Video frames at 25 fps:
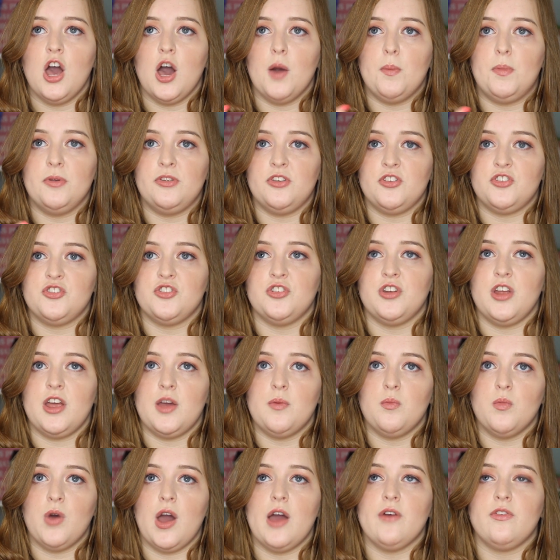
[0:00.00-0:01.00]
a position
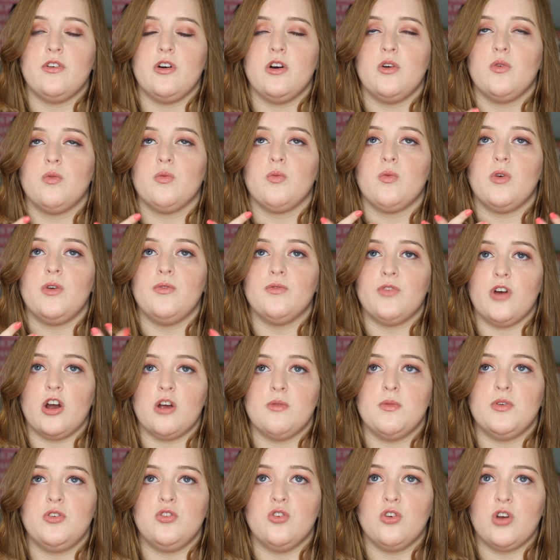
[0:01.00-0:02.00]
in whatever
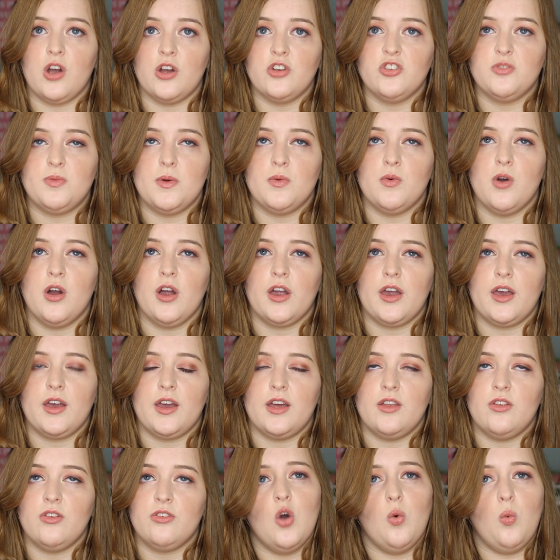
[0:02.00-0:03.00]
environment you're going to be
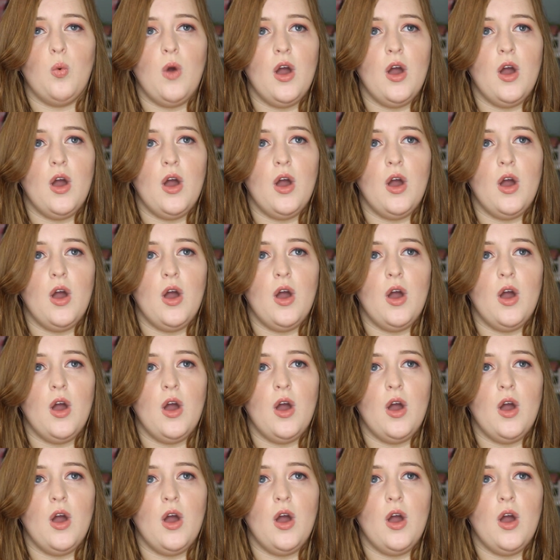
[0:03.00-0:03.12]
working in.